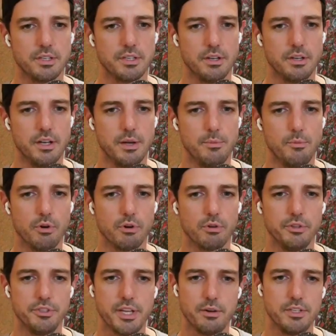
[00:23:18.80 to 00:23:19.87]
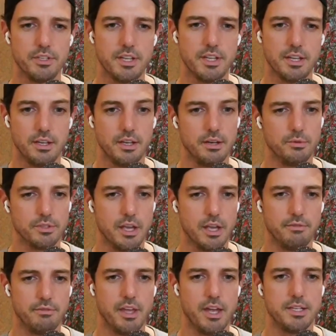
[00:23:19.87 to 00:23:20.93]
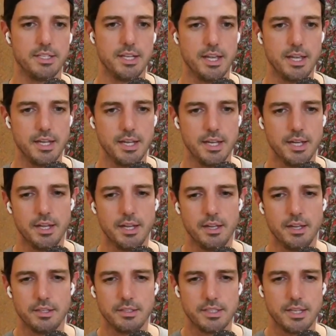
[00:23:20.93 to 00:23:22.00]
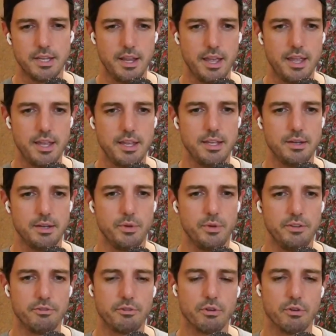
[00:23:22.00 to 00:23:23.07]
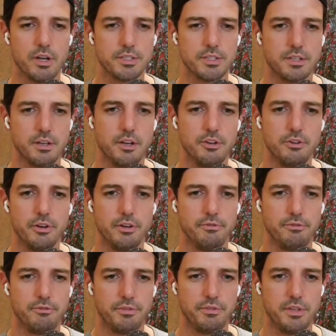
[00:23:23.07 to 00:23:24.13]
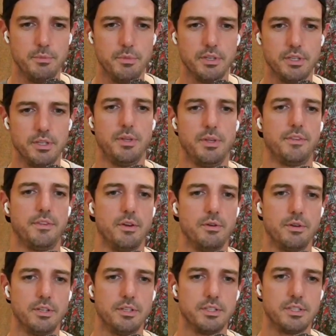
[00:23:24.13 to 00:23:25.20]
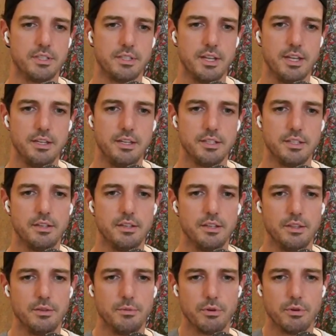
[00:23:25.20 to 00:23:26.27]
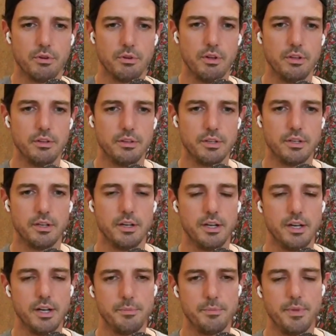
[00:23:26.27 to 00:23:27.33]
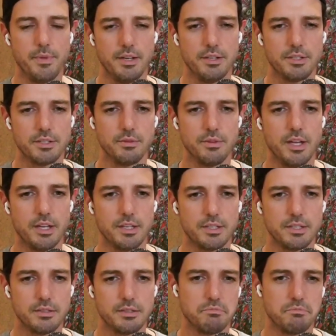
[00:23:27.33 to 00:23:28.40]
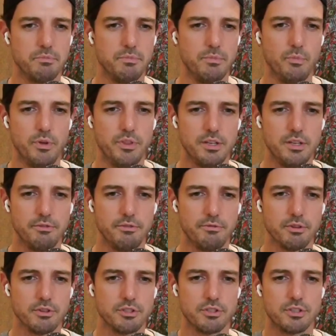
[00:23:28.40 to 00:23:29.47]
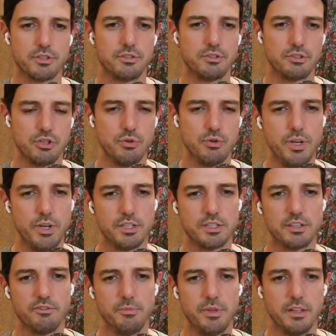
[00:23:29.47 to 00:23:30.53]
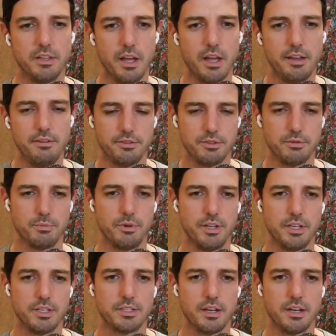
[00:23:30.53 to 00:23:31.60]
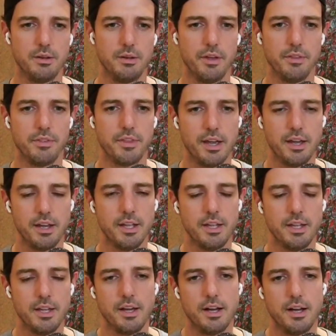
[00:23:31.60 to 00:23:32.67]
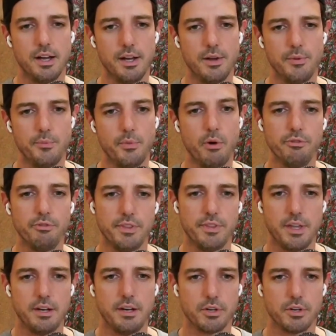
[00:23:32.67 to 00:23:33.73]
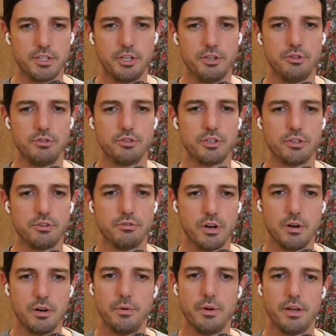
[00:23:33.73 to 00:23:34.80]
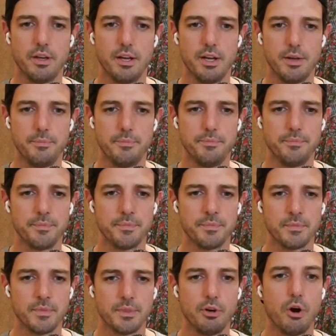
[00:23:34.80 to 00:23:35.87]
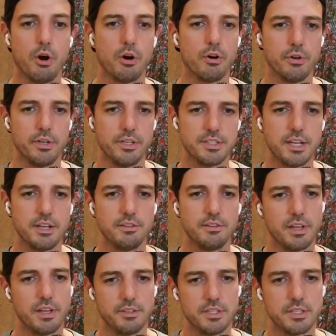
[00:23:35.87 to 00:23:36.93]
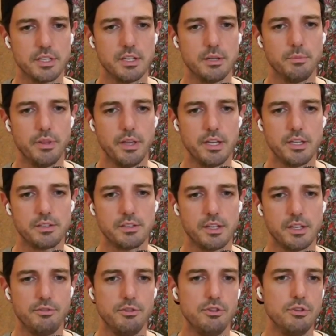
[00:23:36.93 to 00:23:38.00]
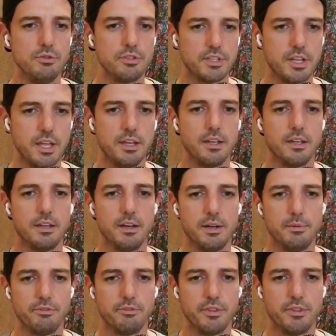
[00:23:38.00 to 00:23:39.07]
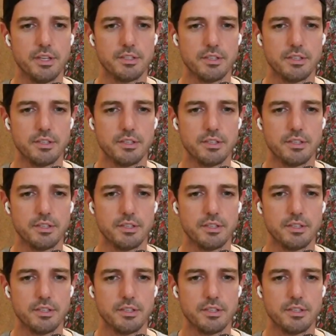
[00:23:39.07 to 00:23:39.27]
Oracle Integrity Staking, and it was live that day. Today, we've crossed 150 million Pyth tokens staked in the protocol. And so that's within the first 2 weeks of being live. So we're pretty excited about that. Hopefully that number continues to grow. There are incentives obviously in place if you do stake for this.